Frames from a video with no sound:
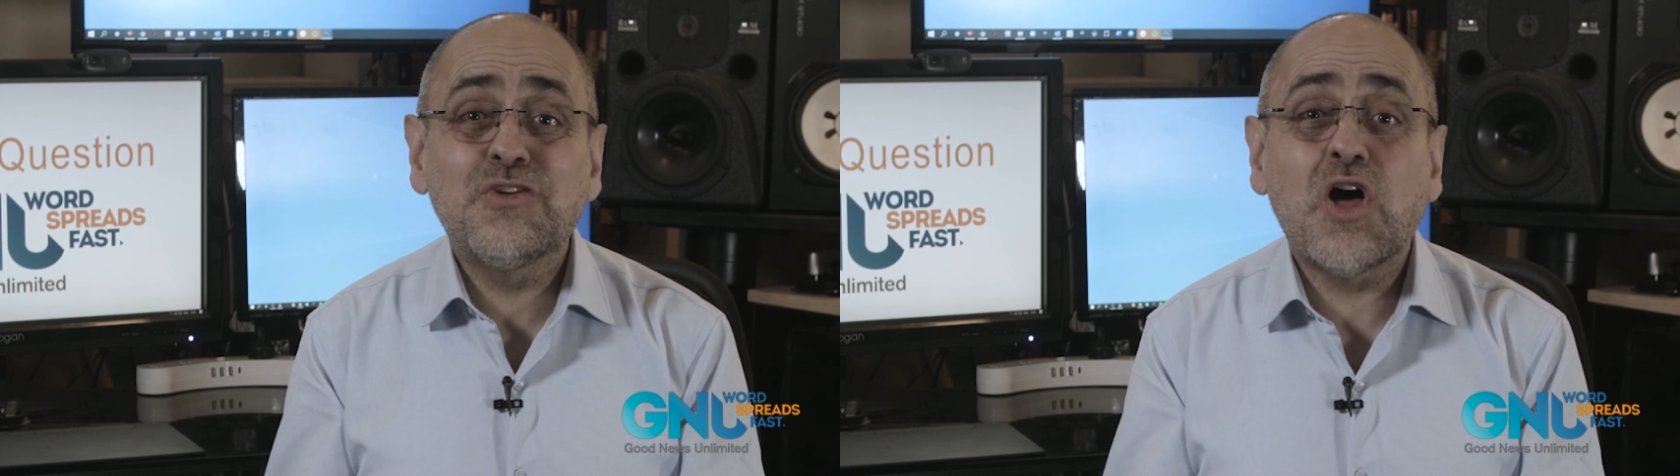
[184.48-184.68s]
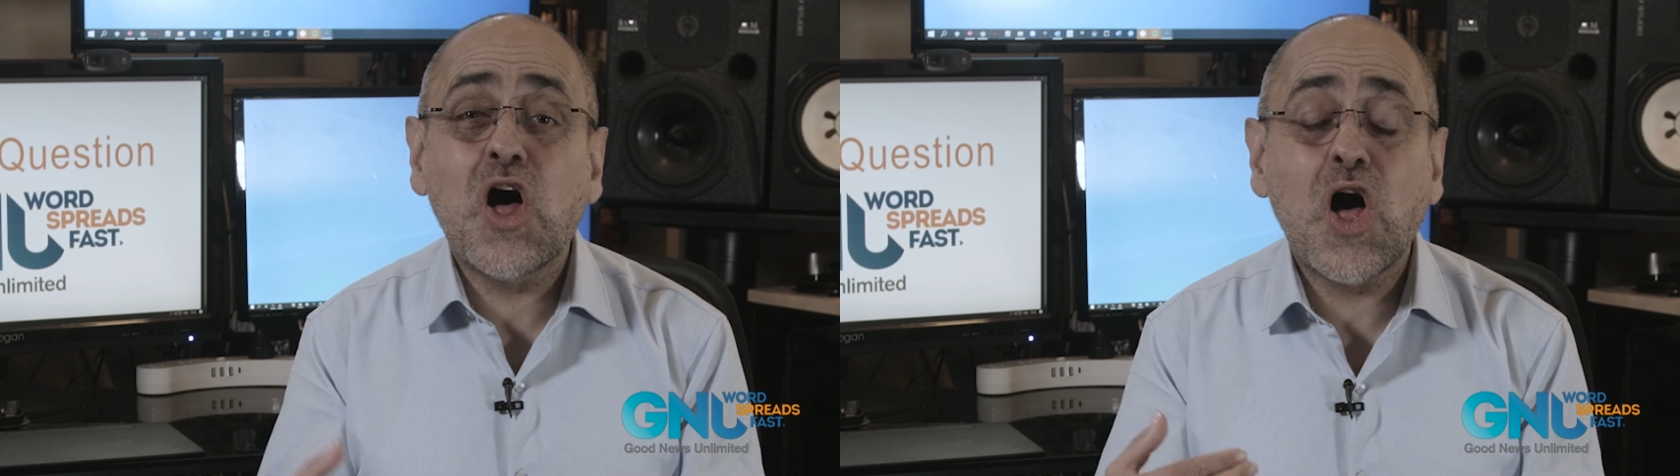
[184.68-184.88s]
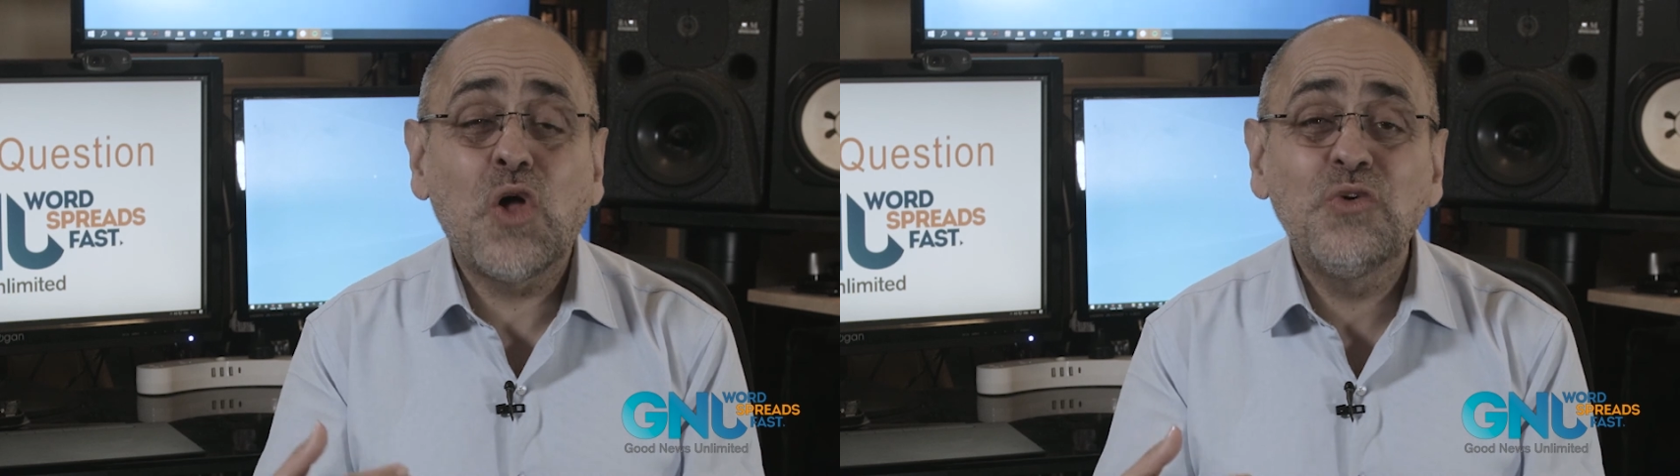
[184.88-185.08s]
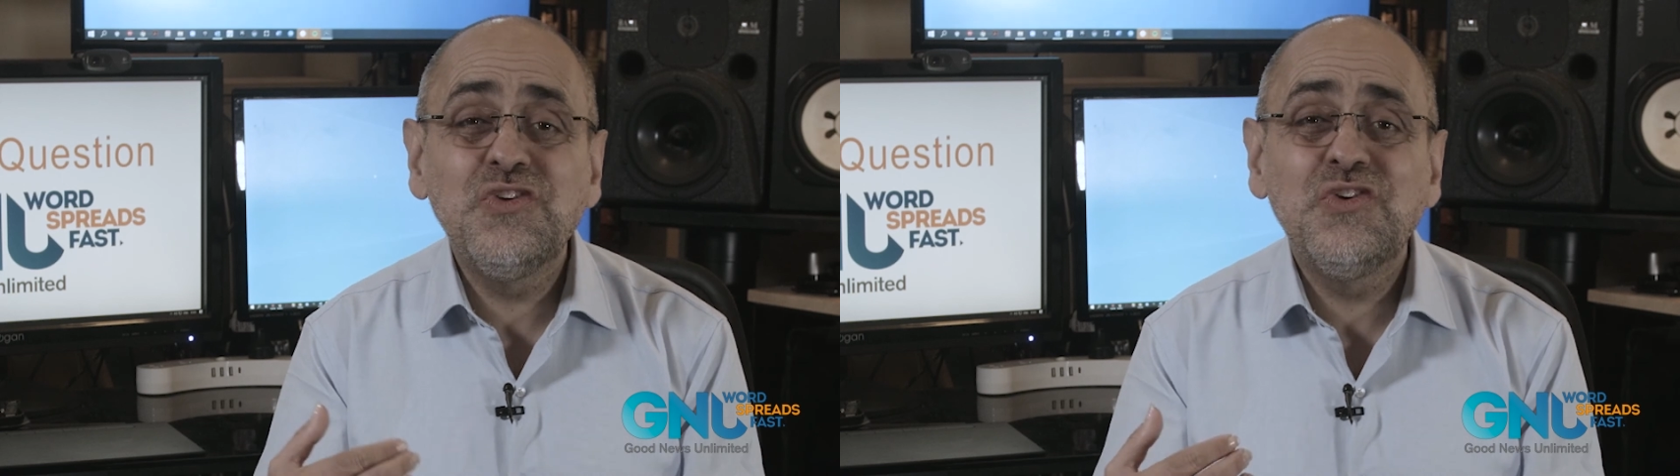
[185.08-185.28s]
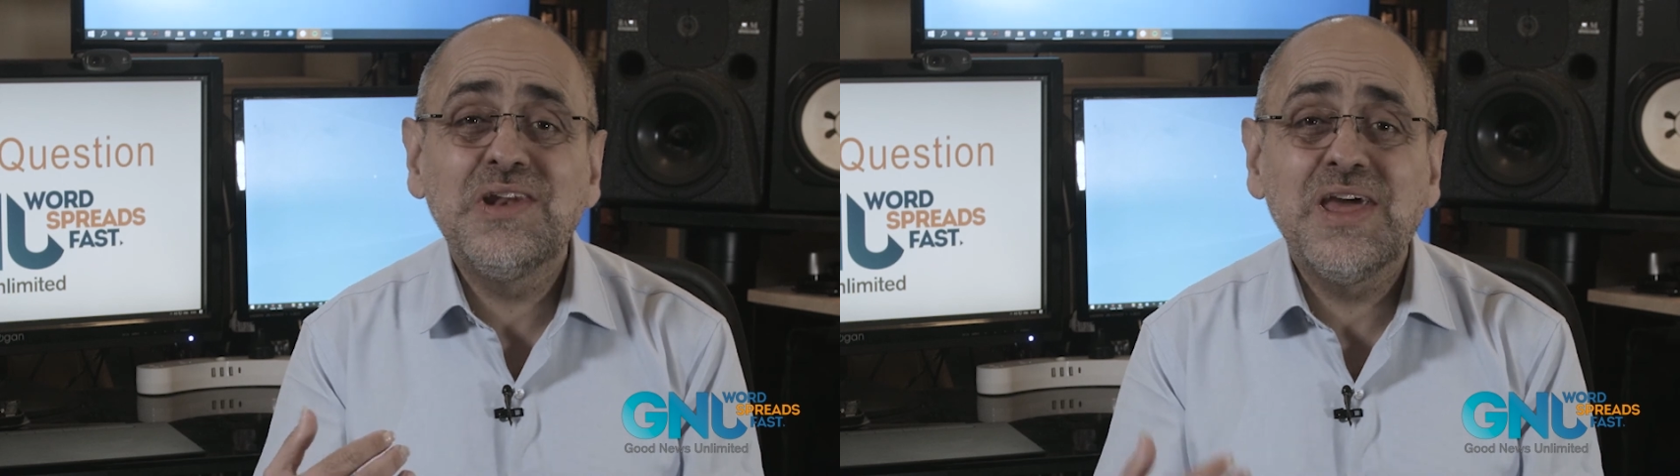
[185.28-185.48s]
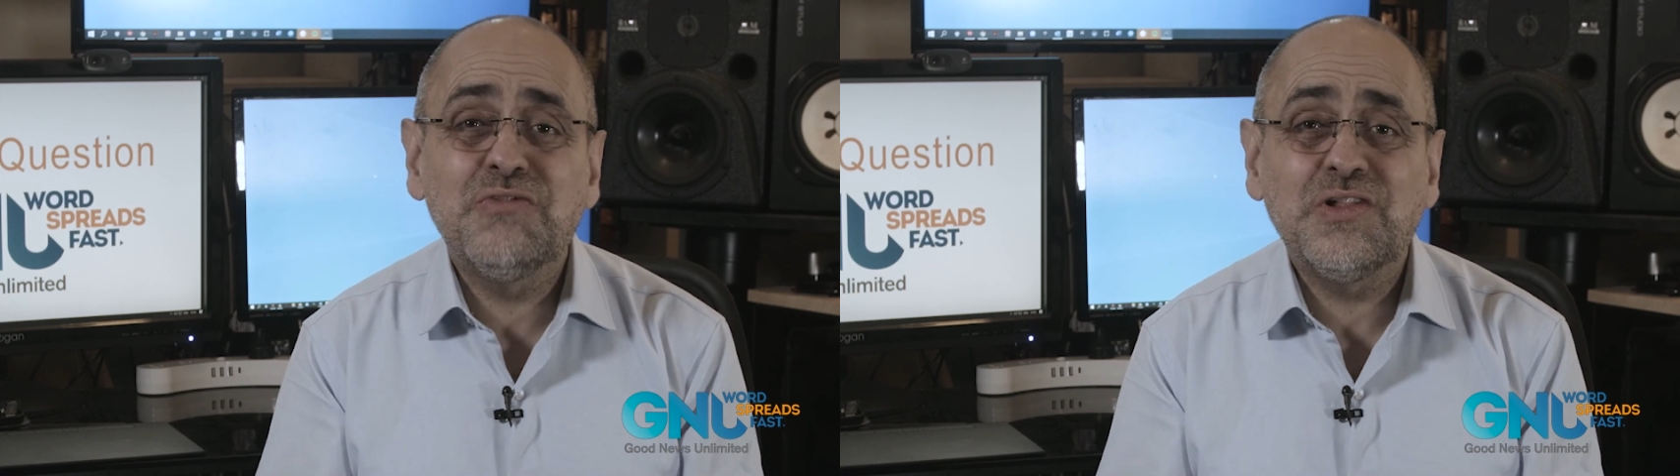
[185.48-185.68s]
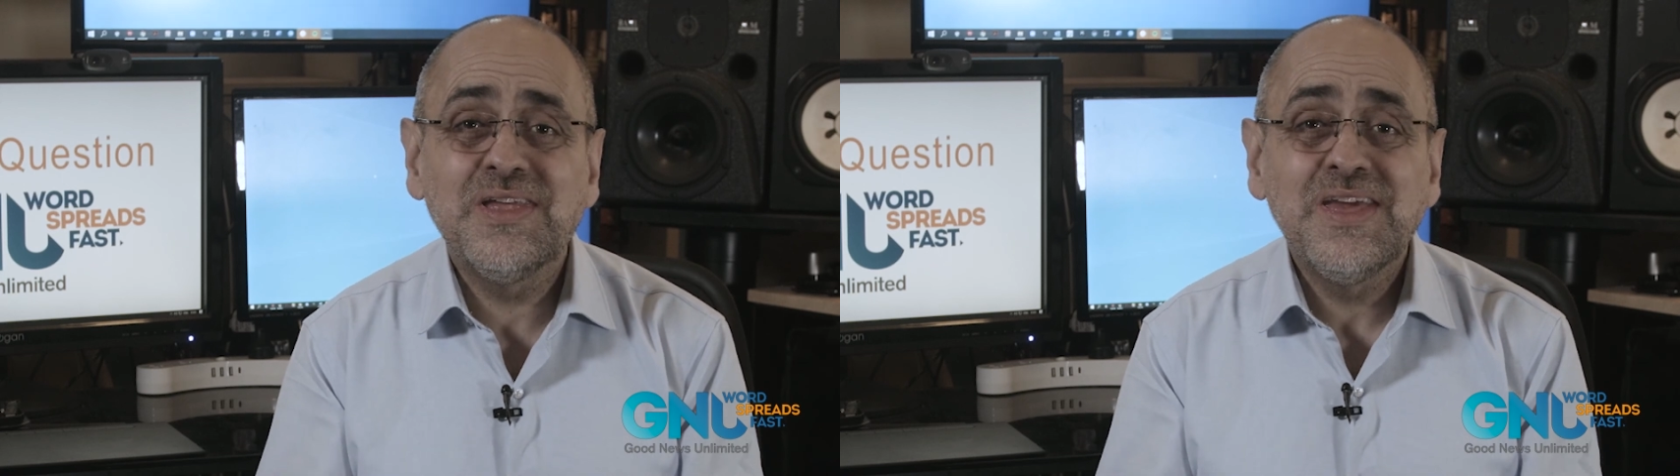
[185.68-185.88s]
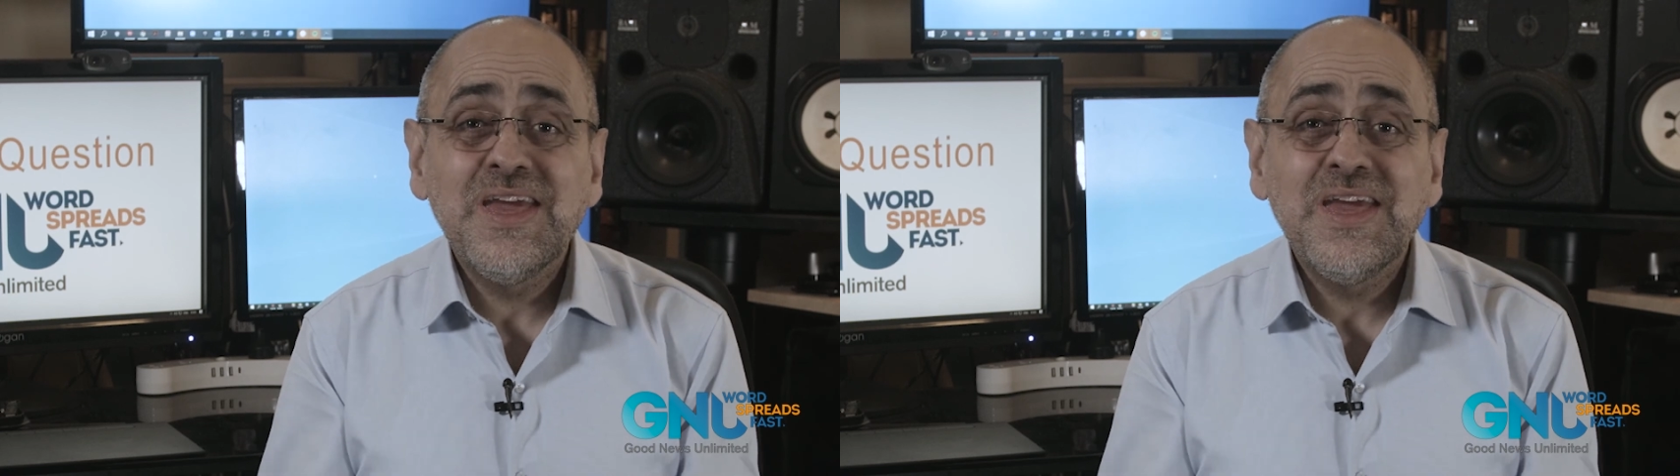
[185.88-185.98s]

to a whole new level.